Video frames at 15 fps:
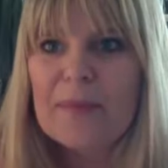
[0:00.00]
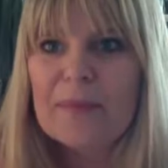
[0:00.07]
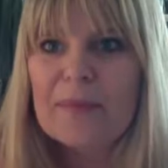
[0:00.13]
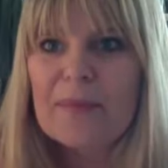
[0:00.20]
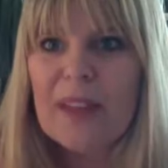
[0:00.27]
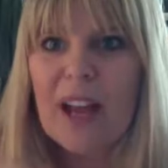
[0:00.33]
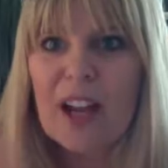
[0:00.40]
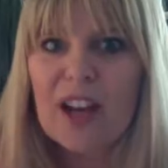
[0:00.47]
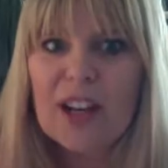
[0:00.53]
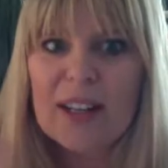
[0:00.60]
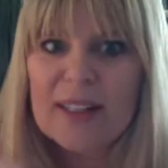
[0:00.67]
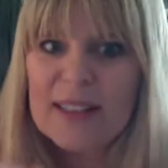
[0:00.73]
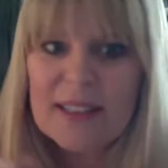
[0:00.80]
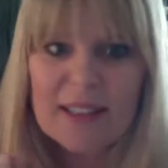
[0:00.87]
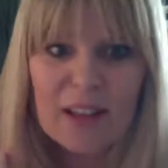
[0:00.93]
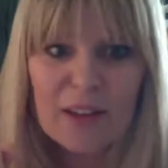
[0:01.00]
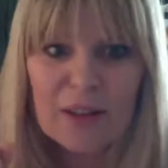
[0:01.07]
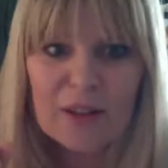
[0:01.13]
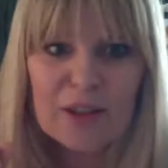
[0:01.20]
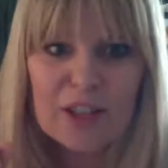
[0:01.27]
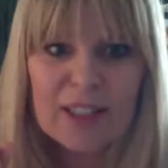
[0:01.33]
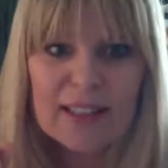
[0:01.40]
I couldn't sell
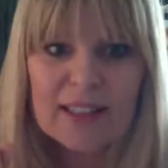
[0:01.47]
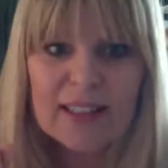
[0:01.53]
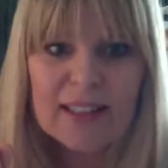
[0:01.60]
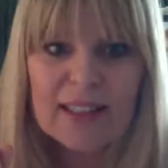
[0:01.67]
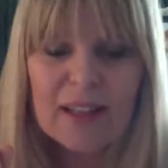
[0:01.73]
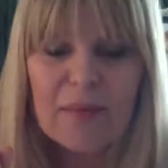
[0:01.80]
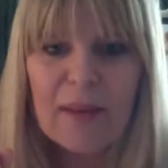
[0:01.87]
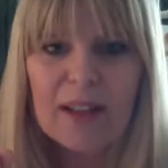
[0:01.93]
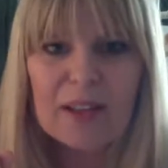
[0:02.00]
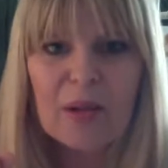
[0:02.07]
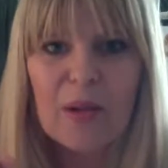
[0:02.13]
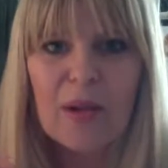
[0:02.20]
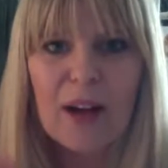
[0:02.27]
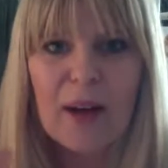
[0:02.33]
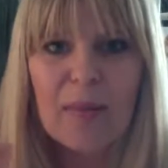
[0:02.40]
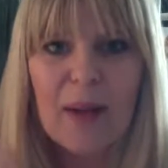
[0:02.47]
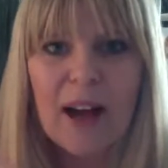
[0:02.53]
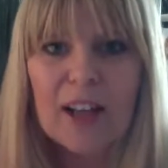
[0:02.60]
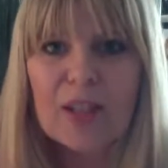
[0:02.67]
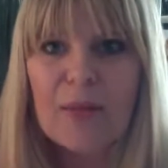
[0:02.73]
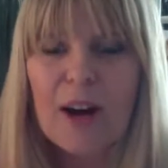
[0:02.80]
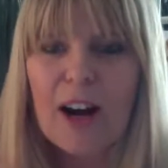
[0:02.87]
those jeans to save my soul on
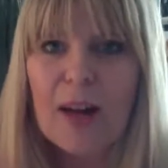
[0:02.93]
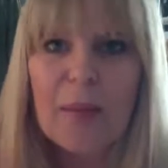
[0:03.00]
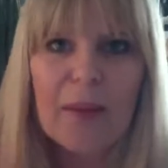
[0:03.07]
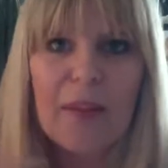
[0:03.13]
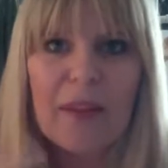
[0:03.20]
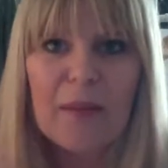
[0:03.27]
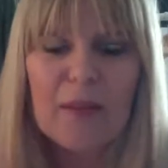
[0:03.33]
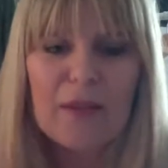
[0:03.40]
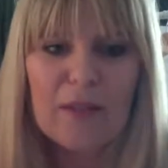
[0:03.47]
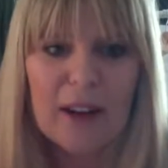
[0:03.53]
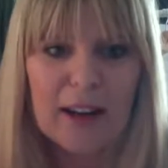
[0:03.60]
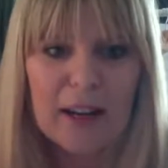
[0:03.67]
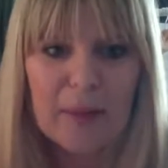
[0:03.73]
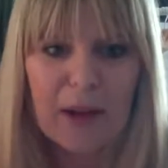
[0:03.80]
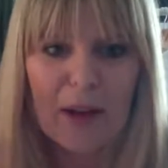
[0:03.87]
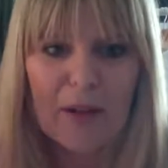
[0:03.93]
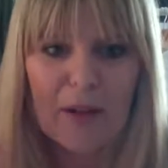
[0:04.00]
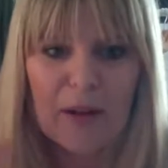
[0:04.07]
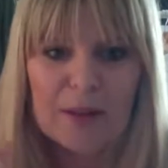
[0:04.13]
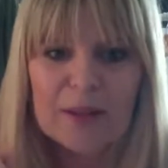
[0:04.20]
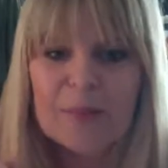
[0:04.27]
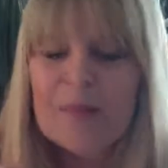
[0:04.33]
Poshmark, but they moved on eBay. Who
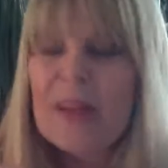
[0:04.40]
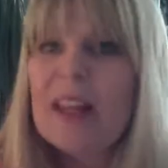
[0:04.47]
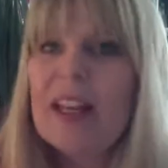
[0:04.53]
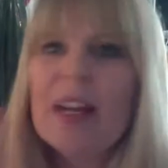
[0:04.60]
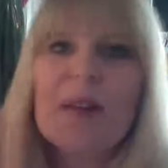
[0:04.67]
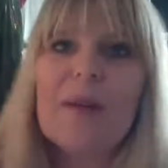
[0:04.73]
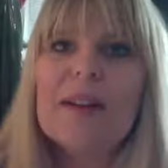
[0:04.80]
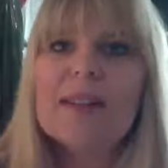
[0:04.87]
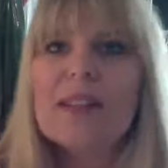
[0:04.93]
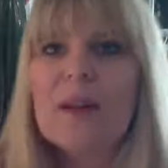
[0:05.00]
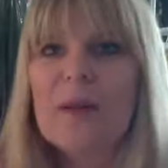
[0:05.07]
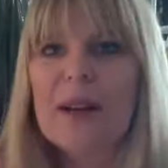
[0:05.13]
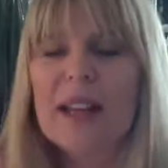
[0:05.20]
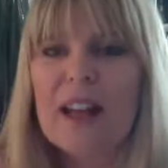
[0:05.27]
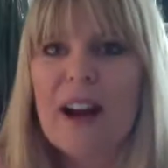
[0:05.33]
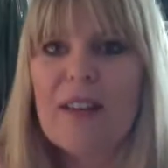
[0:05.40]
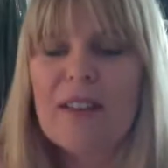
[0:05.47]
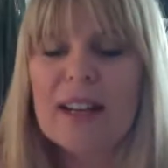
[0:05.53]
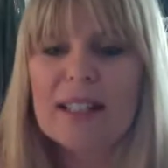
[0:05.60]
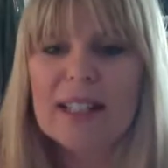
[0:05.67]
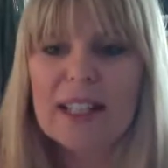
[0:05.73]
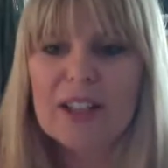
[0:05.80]
knows? Anyways, I don't want to get off on
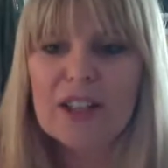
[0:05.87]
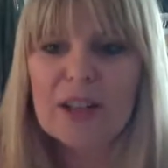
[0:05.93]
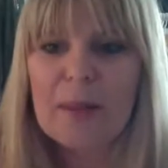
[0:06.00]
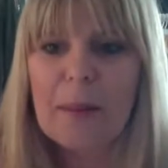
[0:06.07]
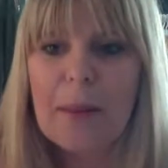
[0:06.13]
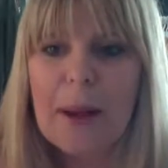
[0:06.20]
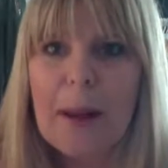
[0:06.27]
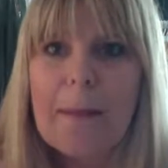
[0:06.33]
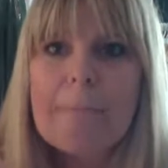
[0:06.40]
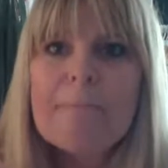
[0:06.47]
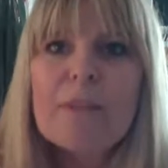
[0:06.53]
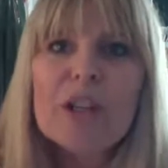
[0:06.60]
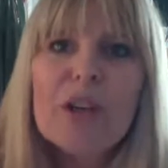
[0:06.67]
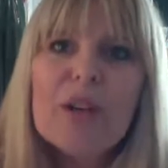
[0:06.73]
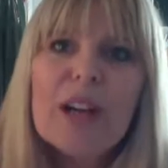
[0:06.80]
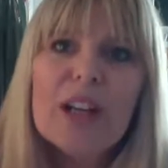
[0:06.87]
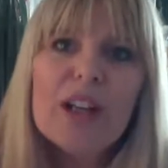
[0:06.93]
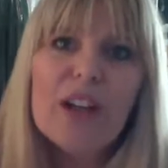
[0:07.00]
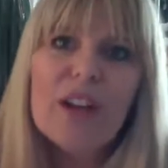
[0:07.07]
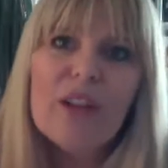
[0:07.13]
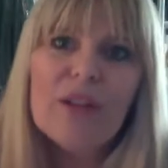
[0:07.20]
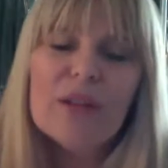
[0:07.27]
a tangent, but you can
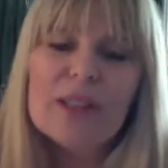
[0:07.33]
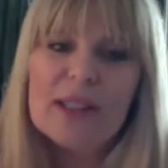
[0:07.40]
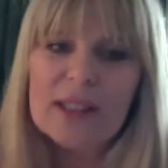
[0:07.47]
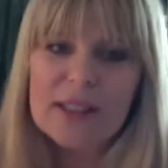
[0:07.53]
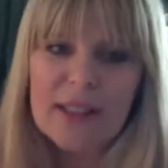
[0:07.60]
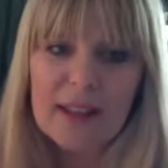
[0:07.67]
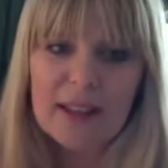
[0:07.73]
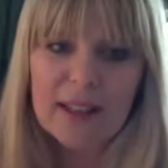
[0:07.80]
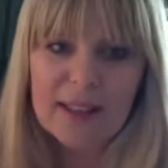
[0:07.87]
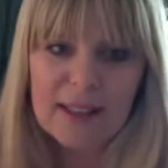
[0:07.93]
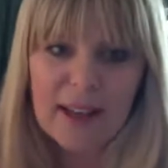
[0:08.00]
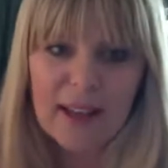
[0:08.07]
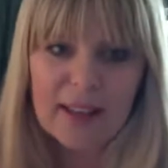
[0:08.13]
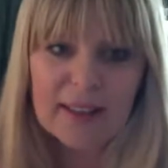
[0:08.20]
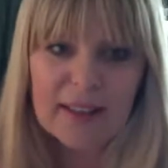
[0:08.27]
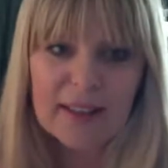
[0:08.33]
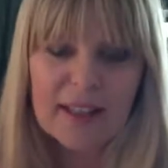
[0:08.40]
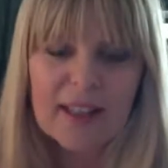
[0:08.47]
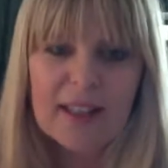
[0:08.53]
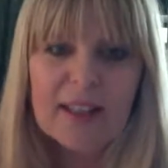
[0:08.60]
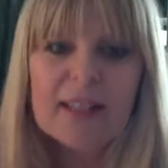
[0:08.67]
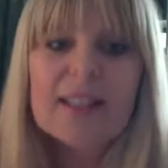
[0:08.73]
use the selling sites
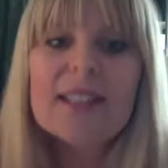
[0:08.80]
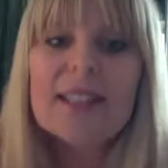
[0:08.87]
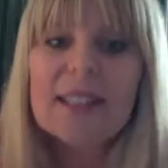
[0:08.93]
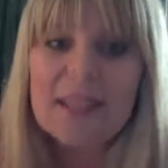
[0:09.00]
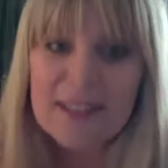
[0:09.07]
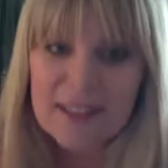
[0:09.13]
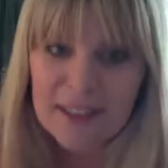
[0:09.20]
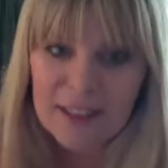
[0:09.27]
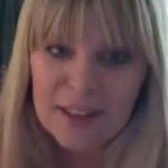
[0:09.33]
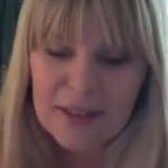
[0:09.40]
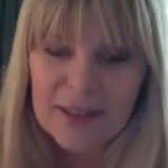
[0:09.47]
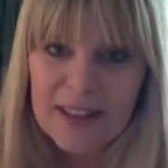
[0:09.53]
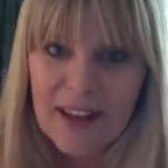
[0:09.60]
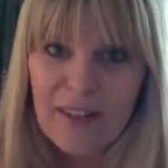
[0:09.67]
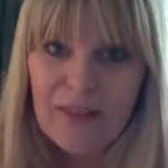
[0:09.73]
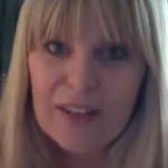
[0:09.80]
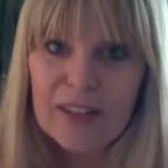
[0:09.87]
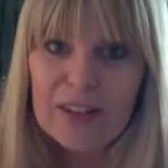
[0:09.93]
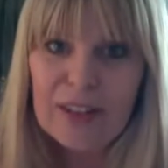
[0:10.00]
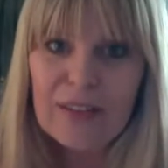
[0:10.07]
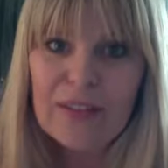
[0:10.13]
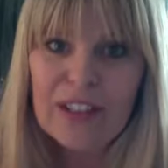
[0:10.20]
to still use that
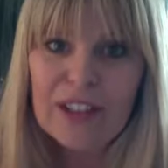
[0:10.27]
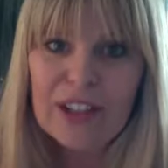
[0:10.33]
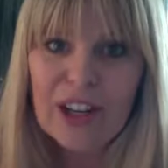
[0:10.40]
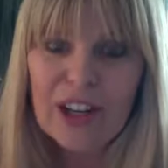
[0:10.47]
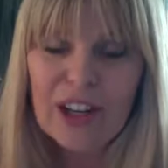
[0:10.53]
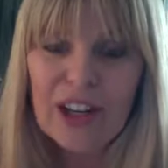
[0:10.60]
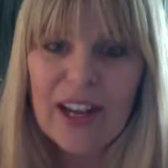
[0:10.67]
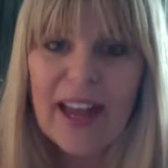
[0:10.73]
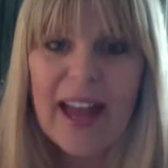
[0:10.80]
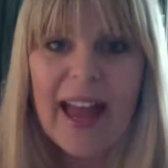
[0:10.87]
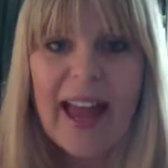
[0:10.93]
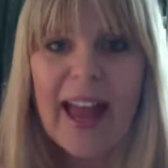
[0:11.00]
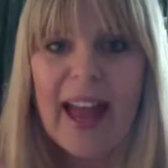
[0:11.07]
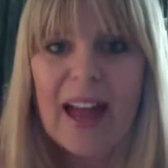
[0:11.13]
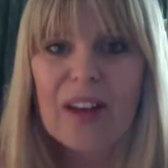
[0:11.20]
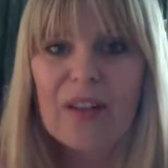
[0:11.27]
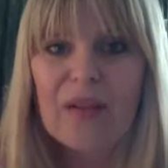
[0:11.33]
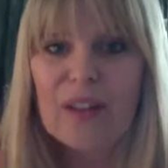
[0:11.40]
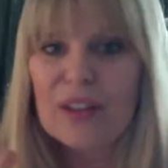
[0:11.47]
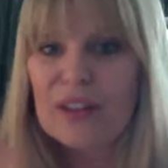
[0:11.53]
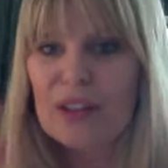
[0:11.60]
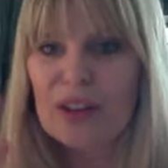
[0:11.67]
filter feature and
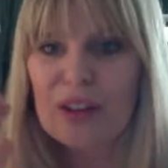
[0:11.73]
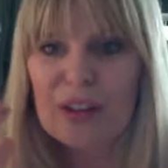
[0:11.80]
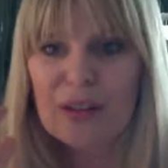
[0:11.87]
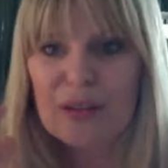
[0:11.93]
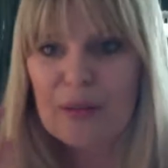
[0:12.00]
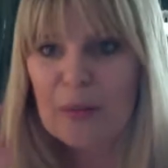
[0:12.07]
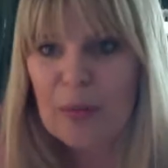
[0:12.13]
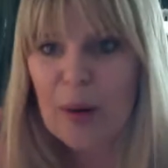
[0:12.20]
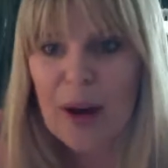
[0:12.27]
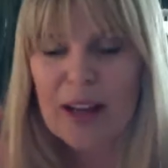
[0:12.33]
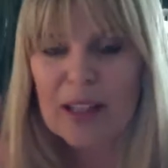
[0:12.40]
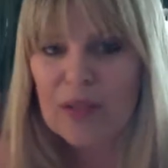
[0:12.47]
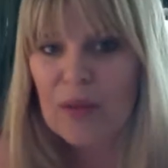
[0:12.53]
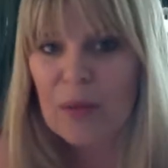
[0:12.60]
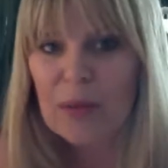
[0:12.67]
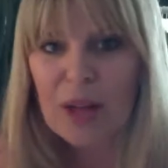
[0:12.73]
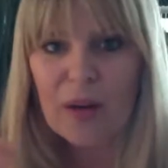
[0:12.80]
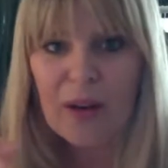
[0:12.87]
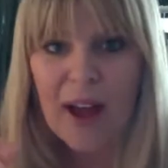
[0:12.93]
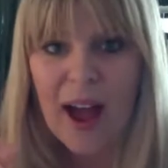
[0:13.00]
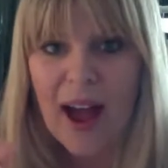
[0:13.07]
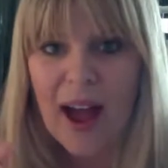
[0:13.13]
filter price from low
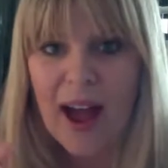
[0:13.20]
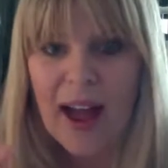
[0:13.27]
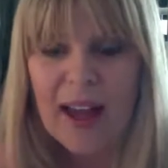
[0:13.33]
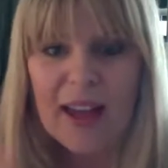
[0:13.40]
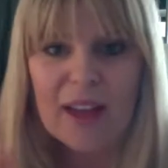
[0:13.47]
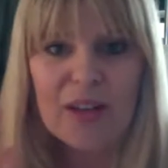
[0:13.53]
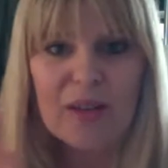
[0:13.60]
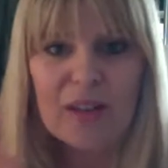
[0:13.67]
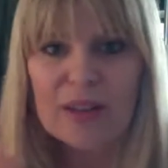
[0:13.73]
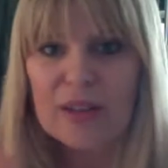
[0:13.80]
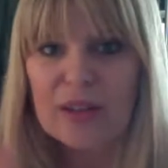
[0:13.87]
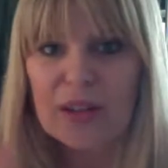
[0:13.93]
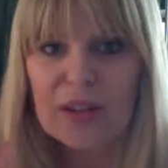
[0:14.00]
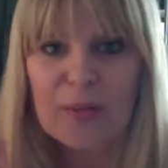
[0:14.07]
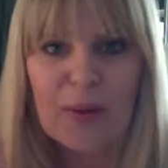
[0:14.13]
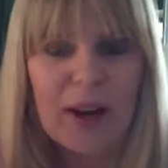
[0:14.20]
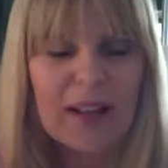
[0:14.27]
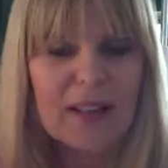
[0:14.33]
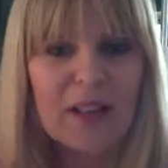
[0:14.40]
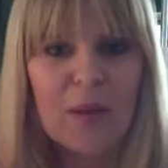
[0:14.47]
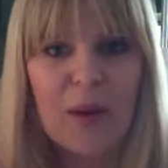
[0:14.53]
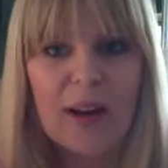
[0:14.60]
to high. And you can search
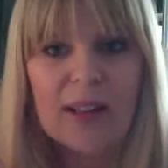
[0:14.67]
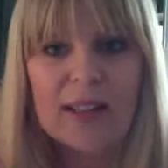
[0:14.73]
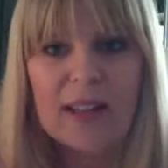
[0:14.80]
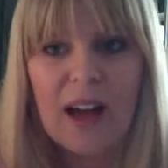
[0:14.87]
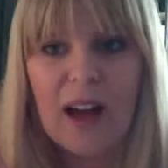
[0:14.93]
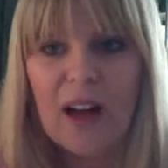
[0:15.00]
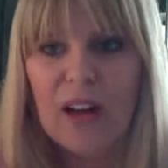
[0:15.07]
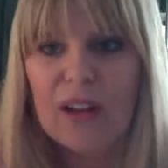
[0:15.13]
brands you want to sell.